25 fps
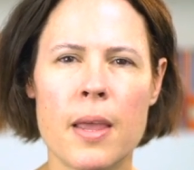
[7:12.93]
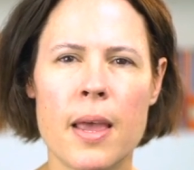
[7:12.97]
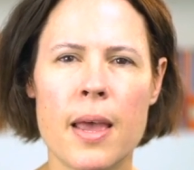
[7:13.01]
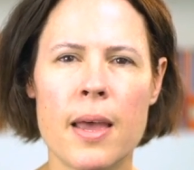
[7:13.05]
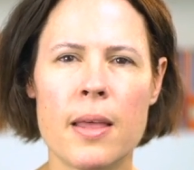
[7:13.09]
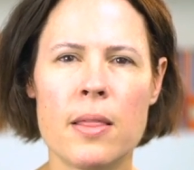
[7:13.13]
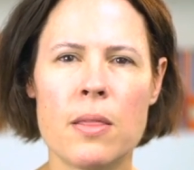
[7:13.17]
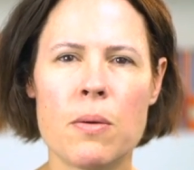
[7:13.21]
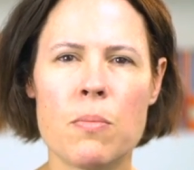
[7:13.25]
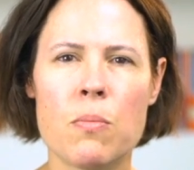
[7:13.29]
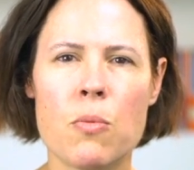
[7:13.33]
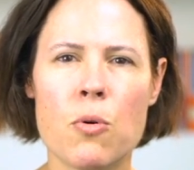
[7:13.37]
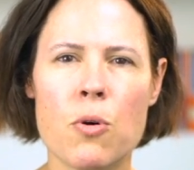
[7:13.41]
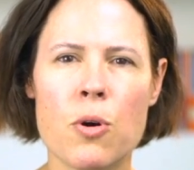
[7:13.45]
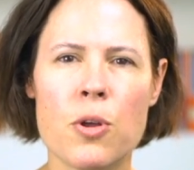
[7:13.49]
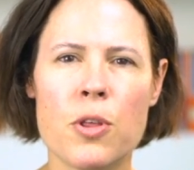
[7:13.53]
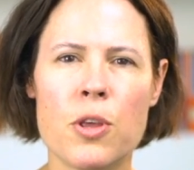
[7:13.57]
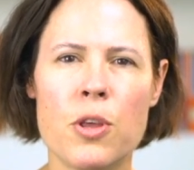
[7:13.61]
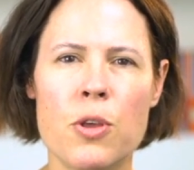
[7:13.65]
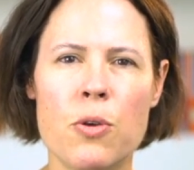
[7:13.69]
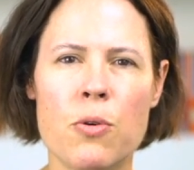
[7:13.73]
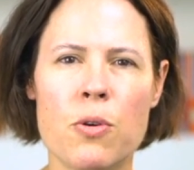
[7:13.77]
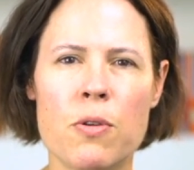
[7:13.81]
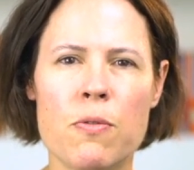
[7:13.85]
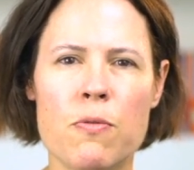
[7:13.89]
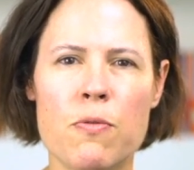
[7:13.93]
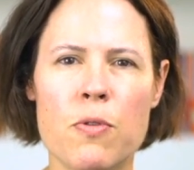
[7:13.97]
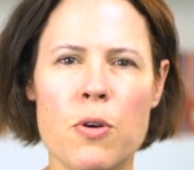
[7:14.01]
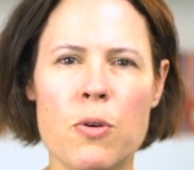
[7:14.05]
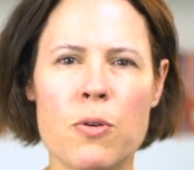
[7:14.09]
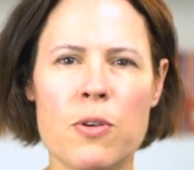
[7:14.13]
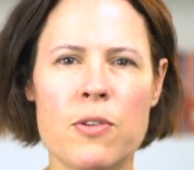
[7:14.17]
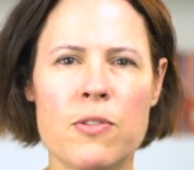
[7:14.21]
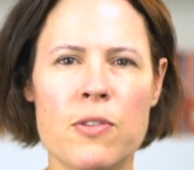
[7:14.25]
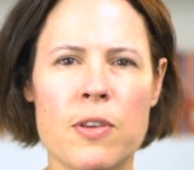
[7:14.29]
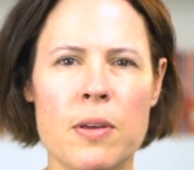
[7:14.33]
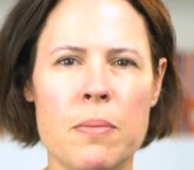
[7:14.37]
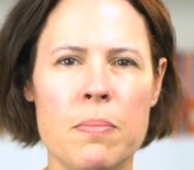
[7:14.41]
And the more that you can
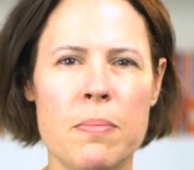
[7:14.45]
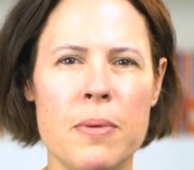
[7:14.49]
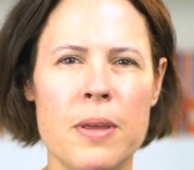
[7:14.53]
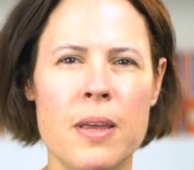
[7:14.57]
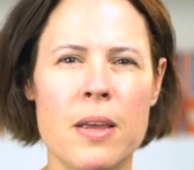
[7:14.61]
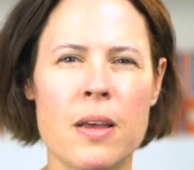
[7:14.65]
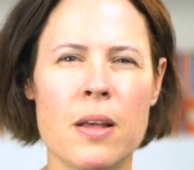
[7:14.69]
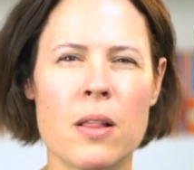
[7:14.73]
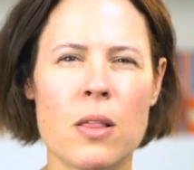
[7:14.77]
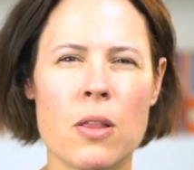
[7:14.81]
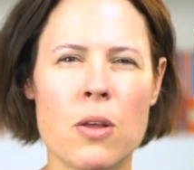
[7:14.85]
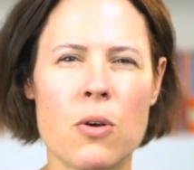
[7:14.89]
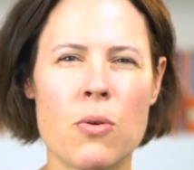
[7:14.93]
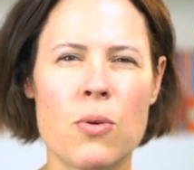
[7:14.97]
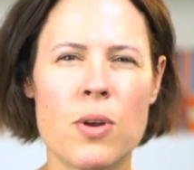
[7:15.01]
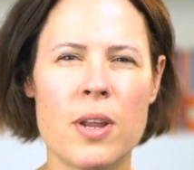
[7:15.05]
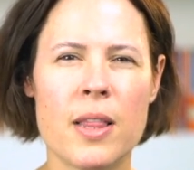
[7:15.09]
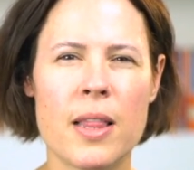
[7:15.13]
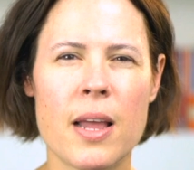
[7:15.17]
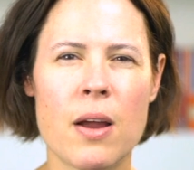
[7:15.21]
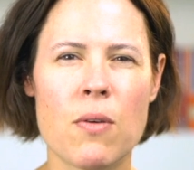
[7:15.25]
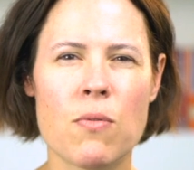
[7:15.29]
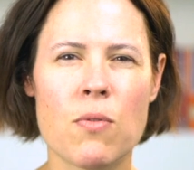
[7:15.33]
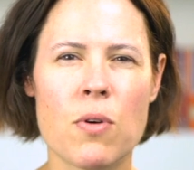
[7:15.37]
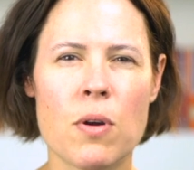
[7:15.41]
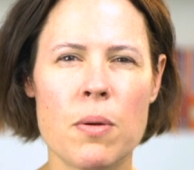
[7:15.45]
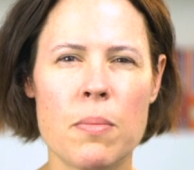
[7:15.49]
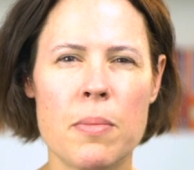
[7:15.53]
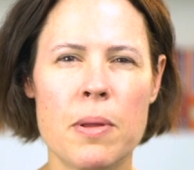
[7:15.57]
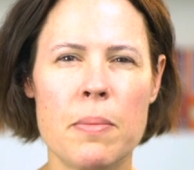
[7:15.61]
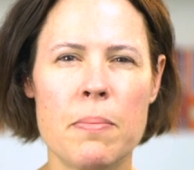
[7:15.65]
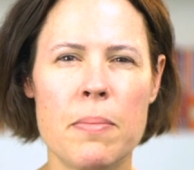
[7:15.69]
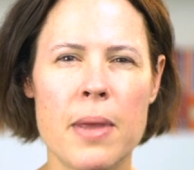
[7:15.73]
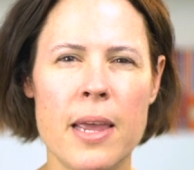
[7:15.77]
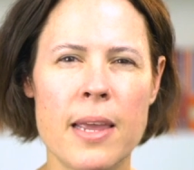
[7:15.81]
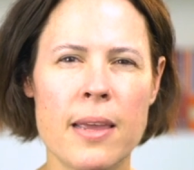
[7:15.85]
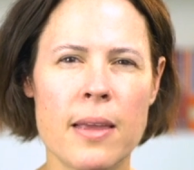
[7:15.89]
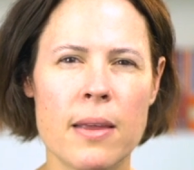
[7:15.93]
focus on being alone in that room
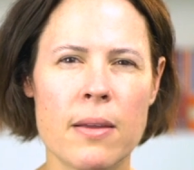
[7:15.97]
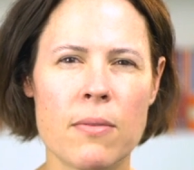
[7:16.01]
and